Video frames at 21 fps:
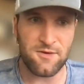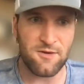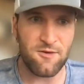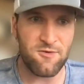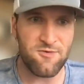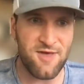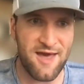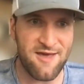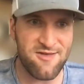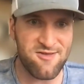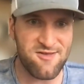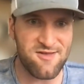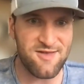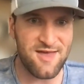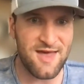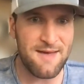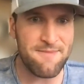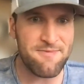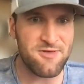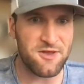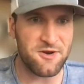those asset
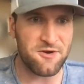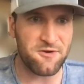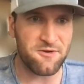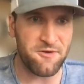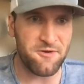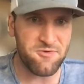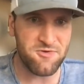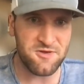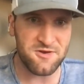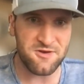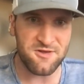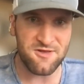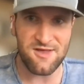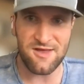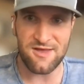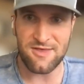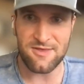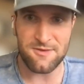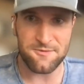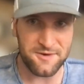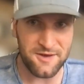types that are closer to
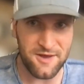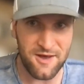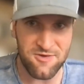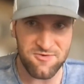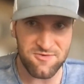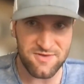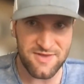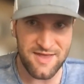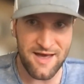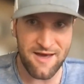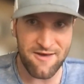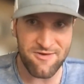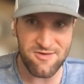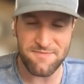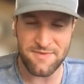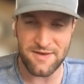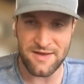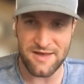say 300,000